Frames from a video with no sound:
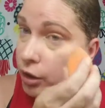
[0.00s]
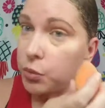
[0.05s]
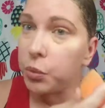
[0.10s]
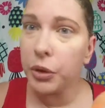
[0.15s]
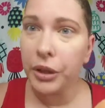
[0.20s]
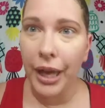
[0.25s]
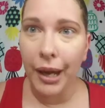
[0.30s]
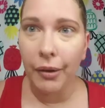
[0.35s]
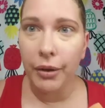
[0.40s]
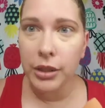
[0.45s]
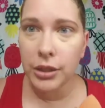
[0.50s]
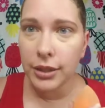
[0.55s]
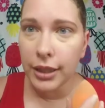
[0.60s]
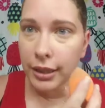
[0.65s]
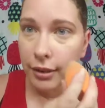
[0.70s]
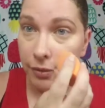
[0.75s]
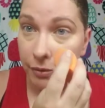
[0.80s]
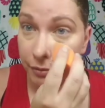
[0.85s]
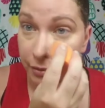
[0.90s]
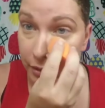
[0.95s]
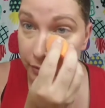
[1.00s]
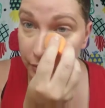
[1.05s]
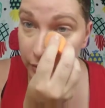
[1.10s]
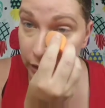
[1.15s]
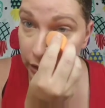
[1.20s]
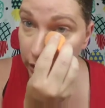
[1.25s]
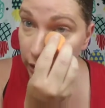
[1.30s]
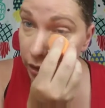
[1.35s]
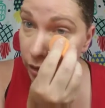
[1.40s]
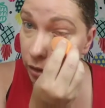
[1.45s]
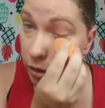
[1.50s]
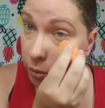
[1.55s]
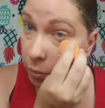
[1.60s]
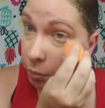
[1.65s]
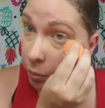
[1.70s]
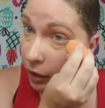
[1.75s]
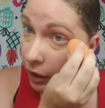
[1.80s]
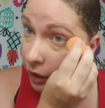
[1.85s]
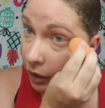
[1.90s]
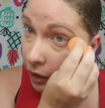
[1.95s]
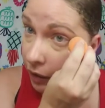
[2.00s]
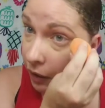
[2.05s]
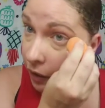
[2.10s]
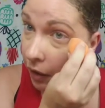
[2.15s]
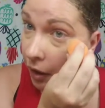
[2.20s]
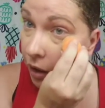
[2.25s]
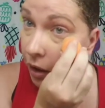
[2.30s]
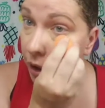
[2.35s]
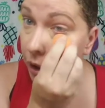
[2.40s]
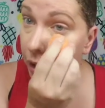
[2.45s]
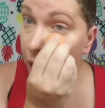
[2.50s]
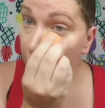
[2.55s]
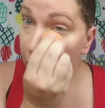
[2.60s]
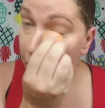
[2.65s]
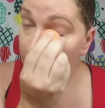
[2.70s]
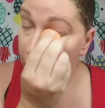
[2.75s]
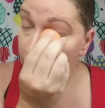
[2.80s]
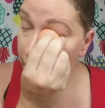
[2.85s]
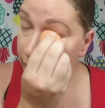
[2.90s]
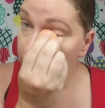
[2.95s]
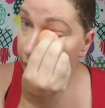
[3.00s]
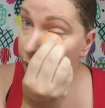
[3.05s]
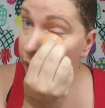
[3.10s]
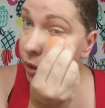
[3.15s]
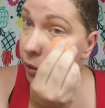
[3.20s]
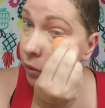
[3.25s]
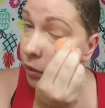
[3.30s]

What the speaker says: Well, now it's like $15, but you know.